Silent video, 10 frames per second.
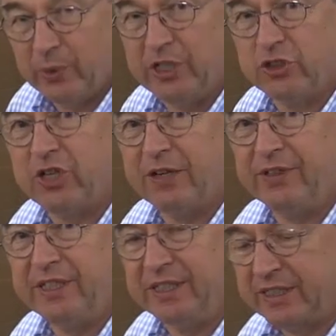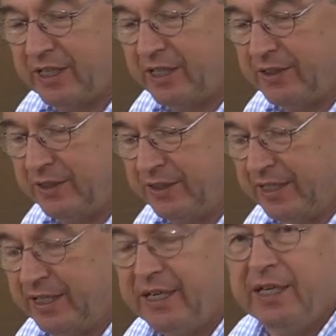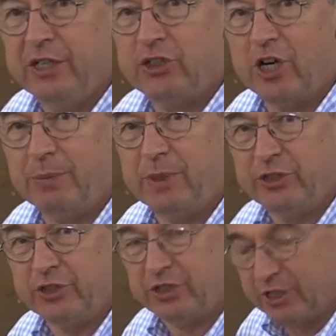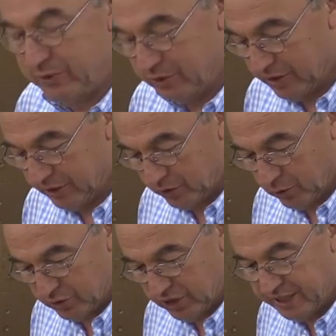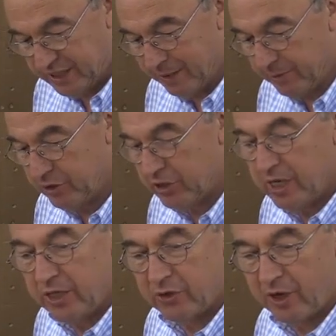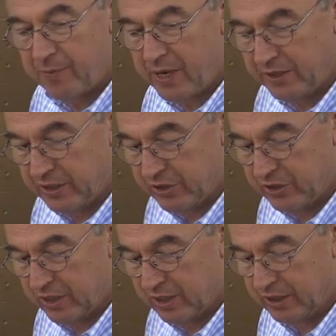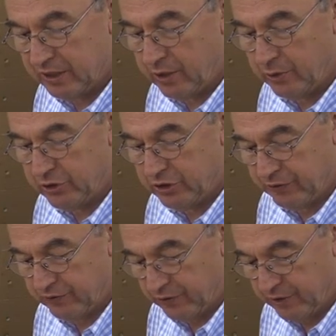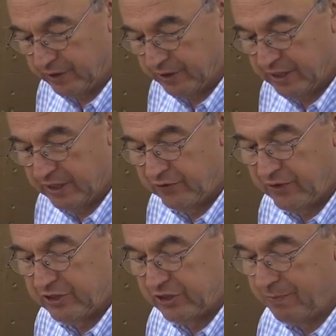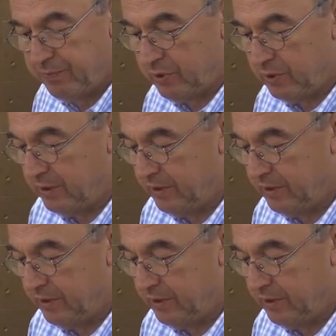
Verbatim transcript: that when it's travelling in the car that the sharp edges don't cause any damage. So I've made this little holster for it. It's very simple.